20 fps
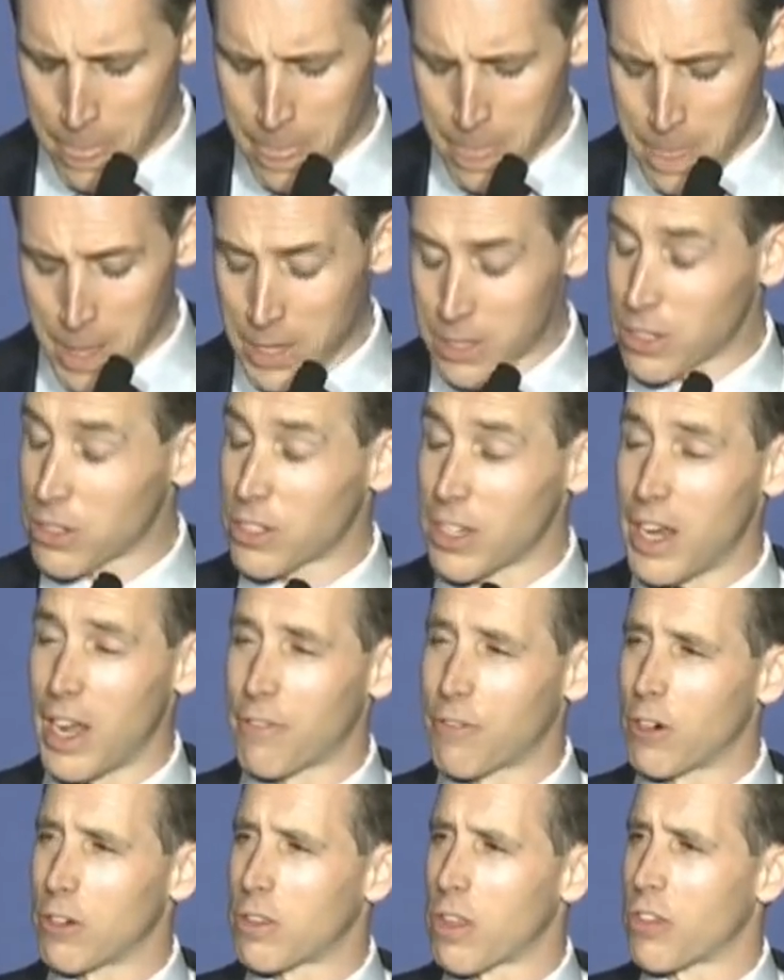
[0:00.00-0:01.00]
This is an
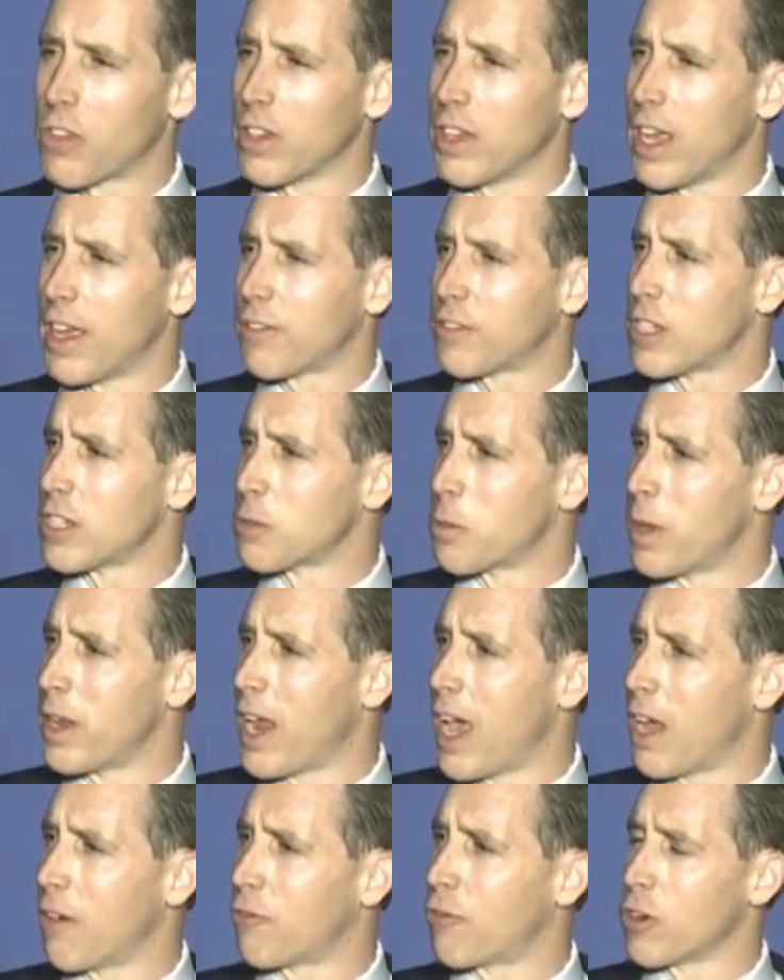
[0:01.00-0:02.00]
effort that the left has been
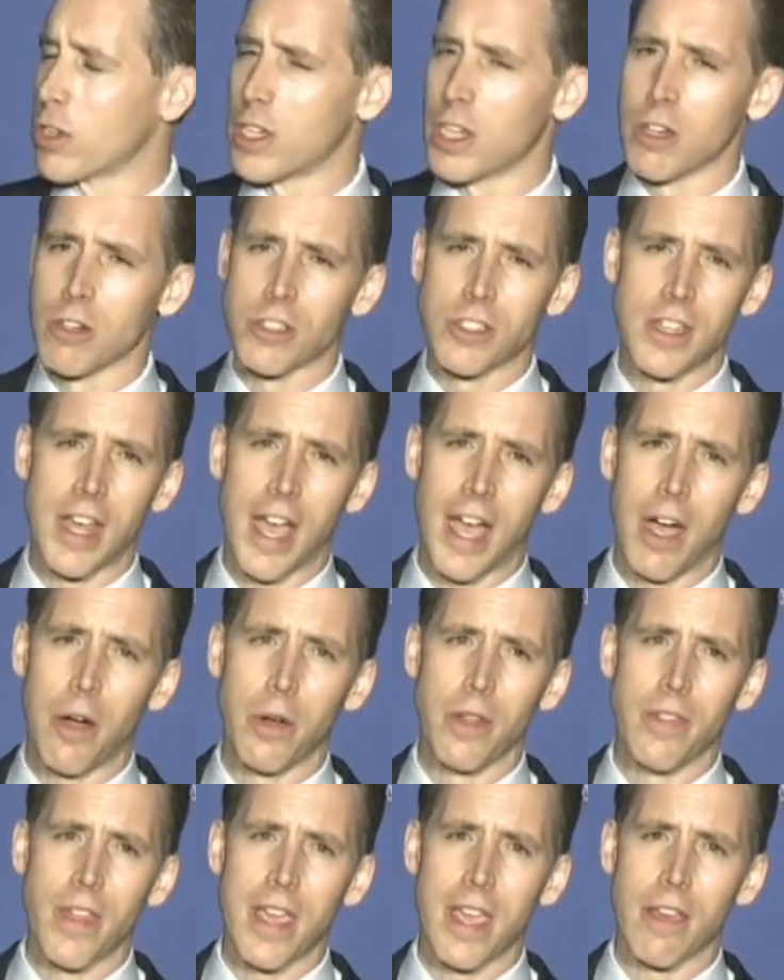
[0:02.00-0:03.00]
at for years now,
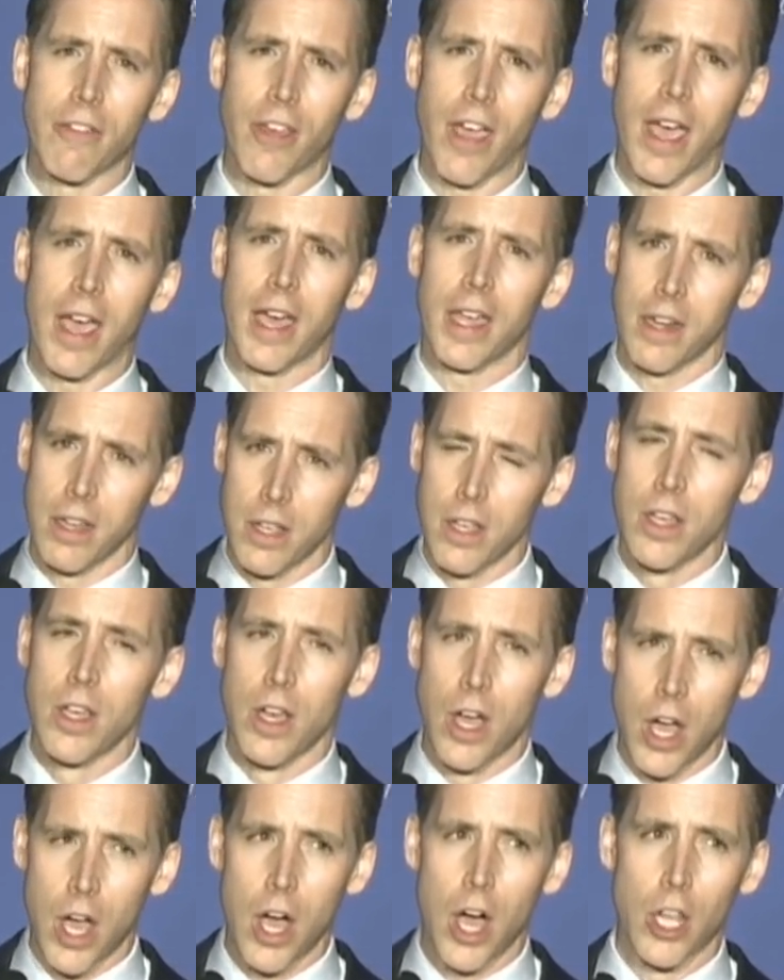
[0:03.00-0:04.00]
and they have had
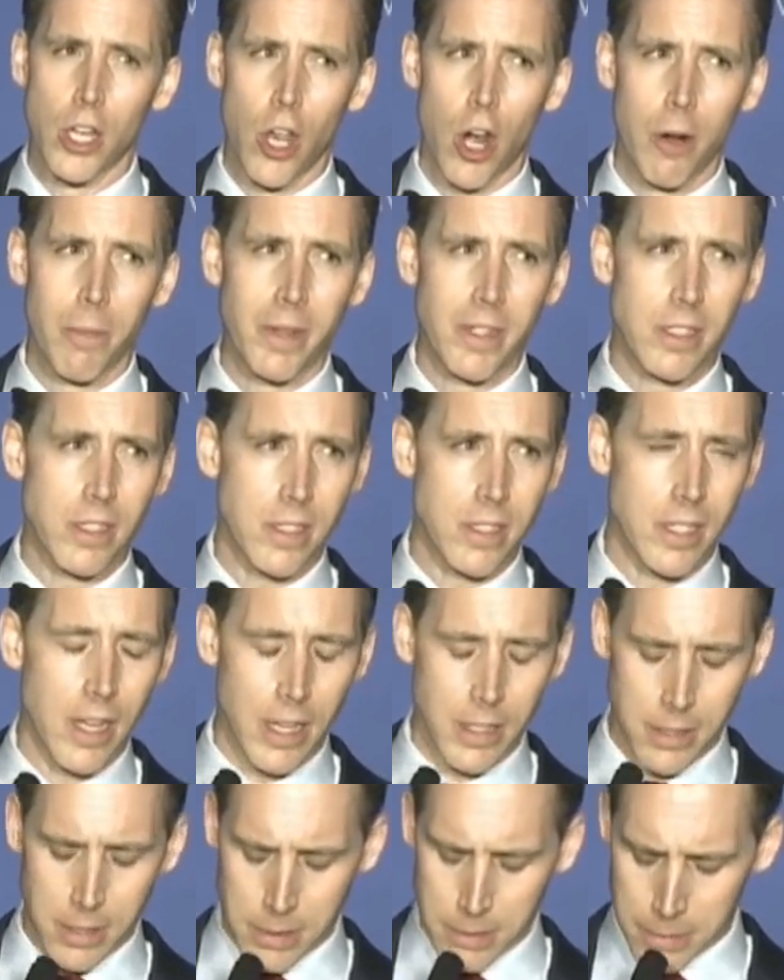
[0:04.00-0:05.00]
alarming
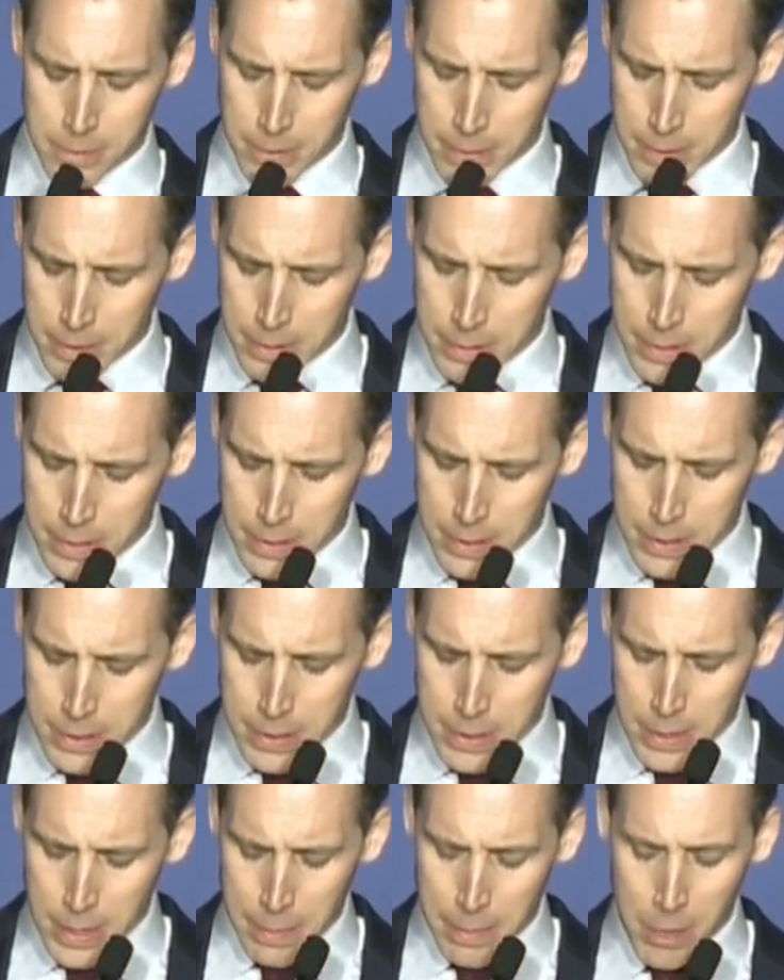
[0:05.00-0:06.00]
success.
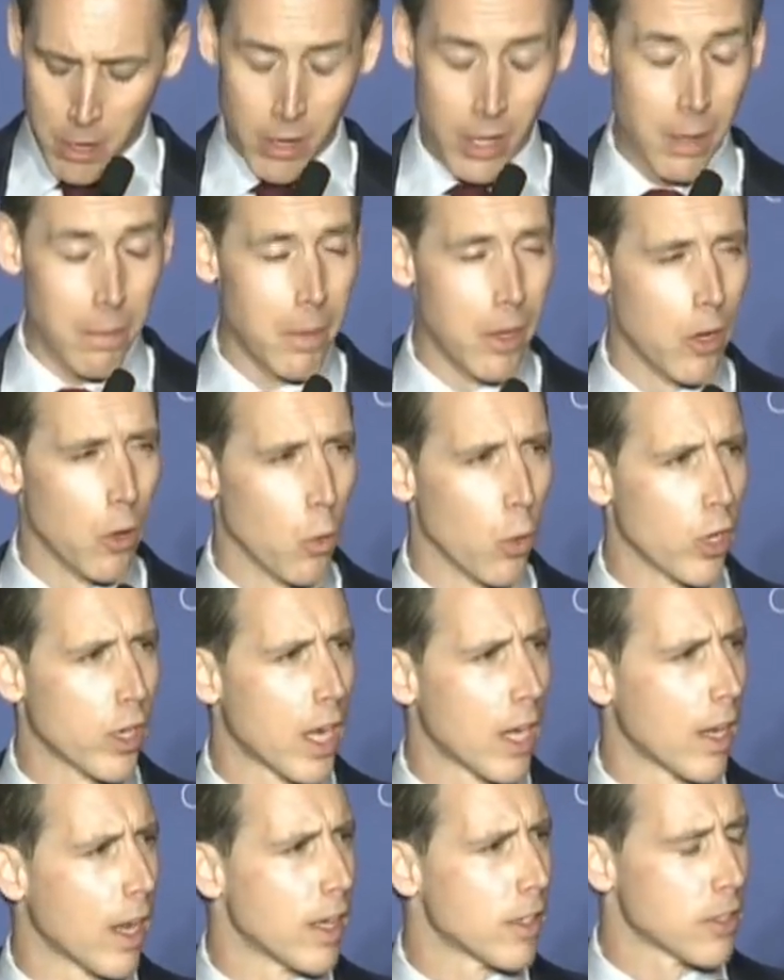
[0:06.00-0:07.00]
American men are
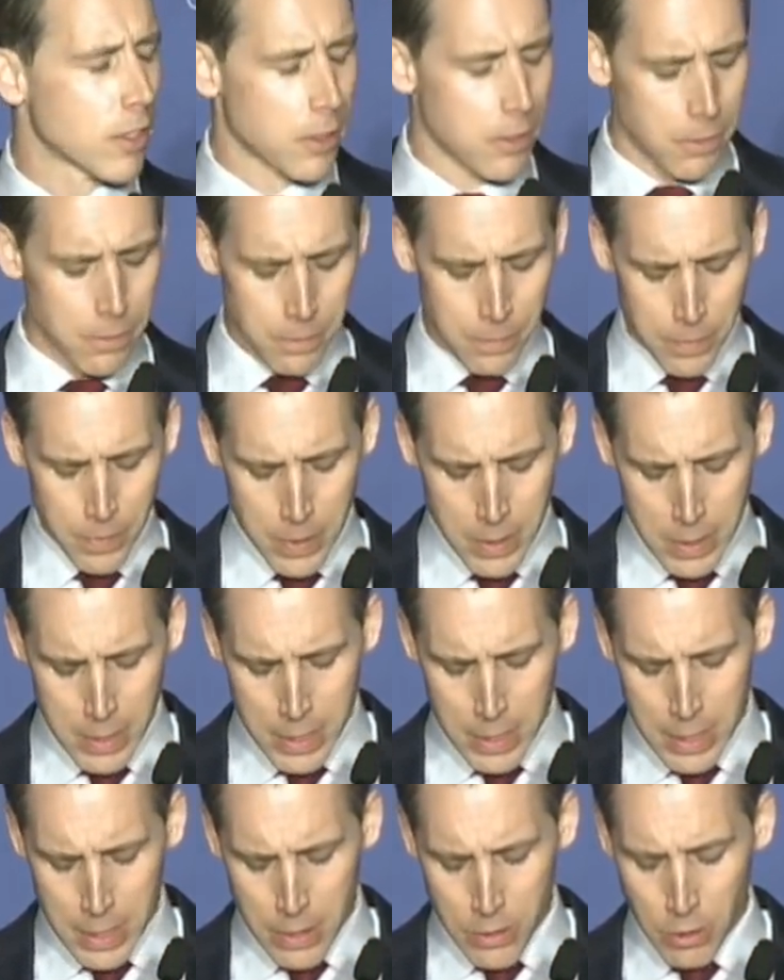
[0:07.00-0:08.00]
working less.
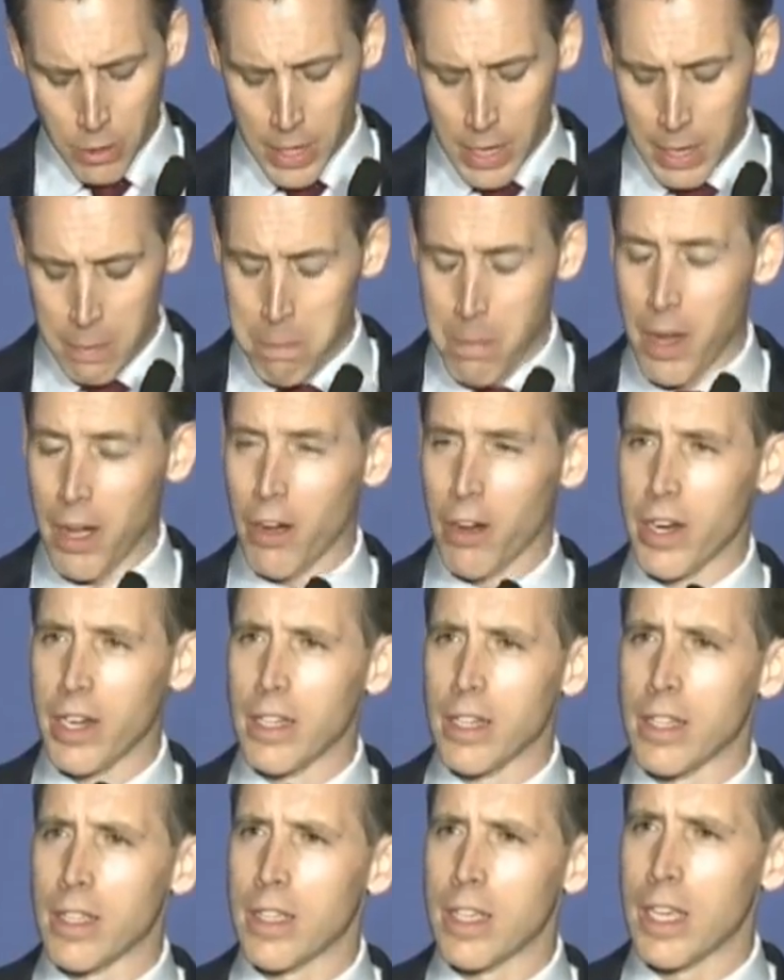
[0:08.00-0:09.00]
They're getting
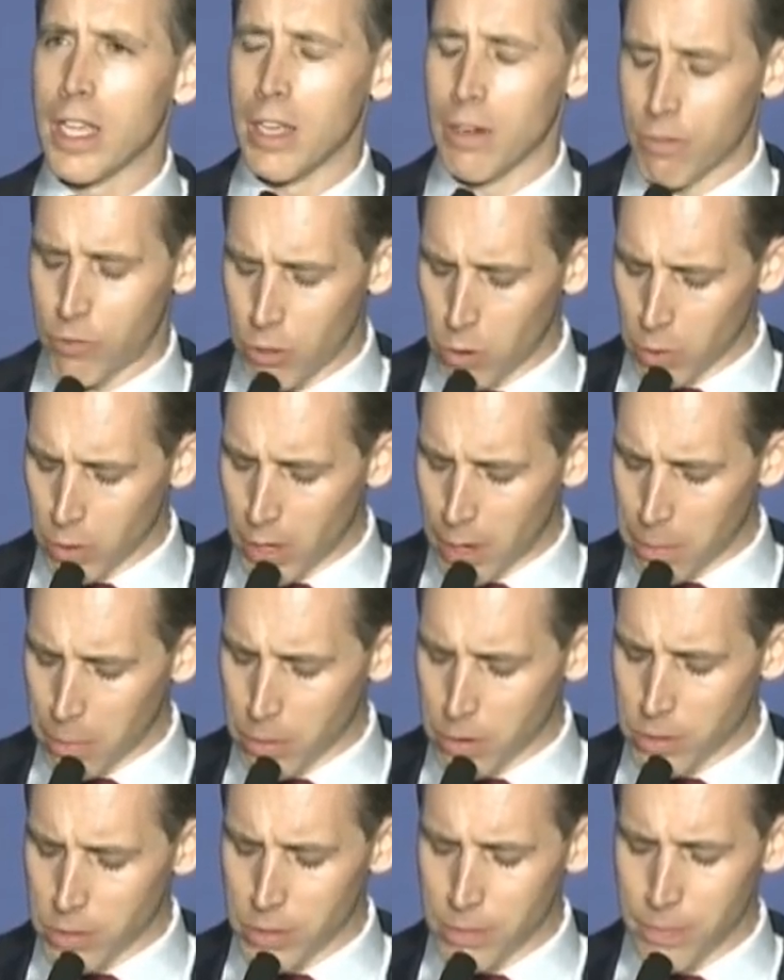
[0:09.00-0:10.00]
married in fewer
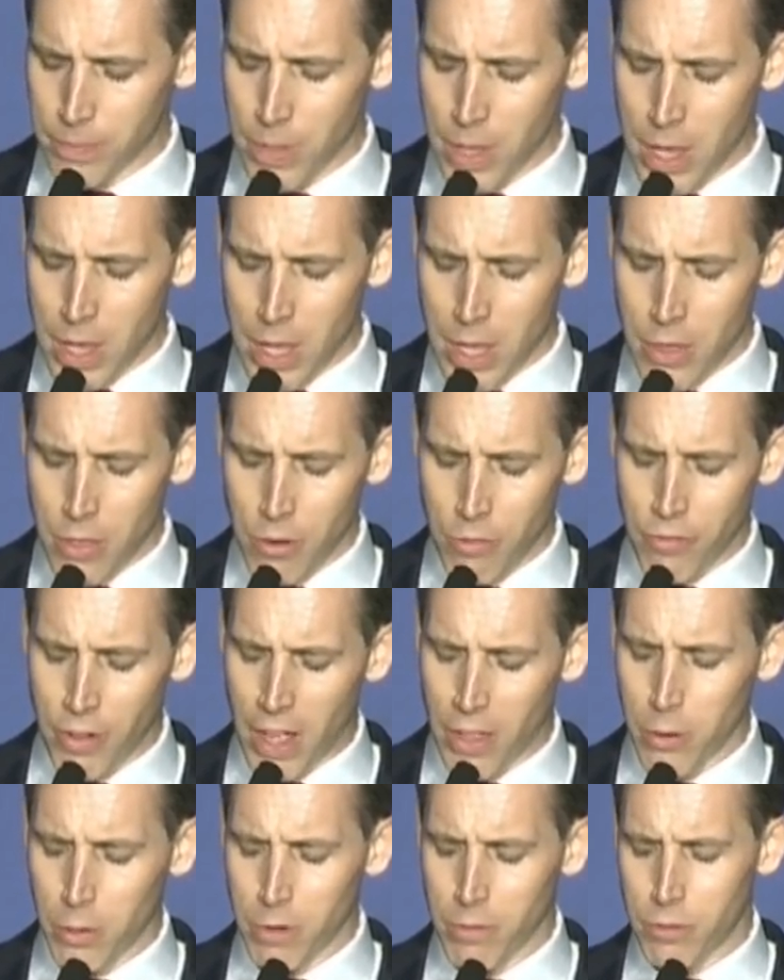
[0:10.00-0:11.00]
numbers. They're
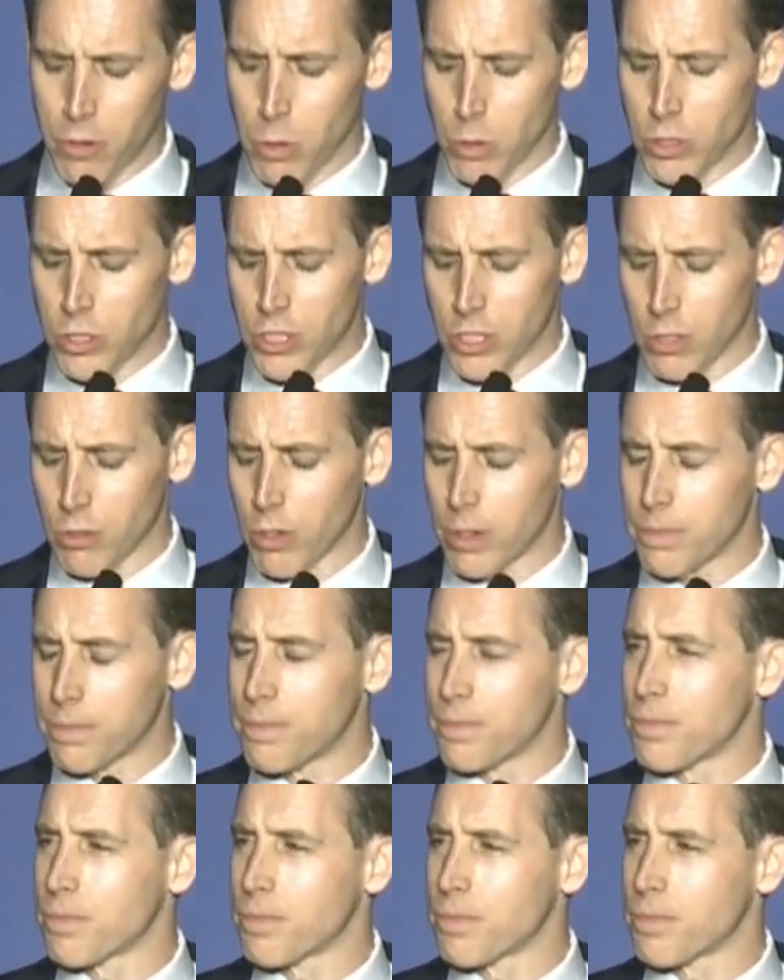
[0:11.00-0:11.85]
fathering fewer children.